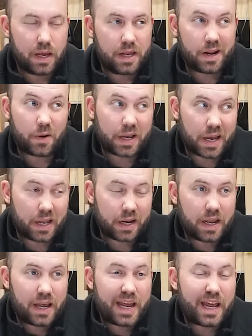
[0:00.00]
Now again,
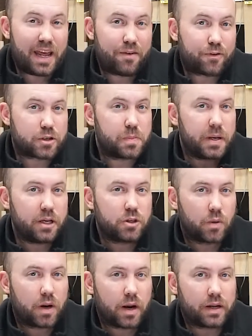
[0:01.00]
if you're speaking to
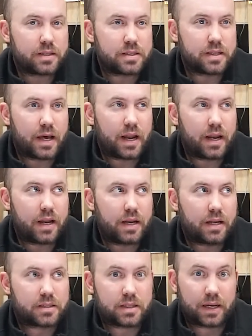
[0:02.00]
an audience that
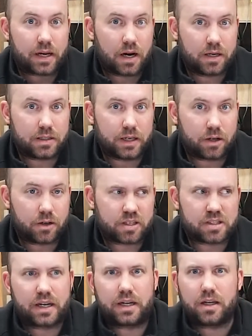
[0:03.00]
doesn't like hunting or doesn't
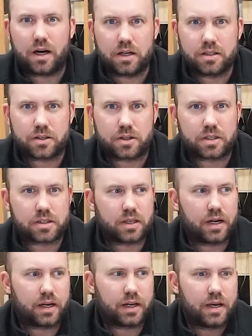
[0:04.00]
like guns or doesn't
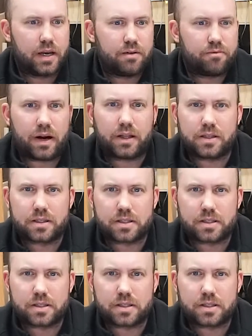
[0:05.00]
like violence,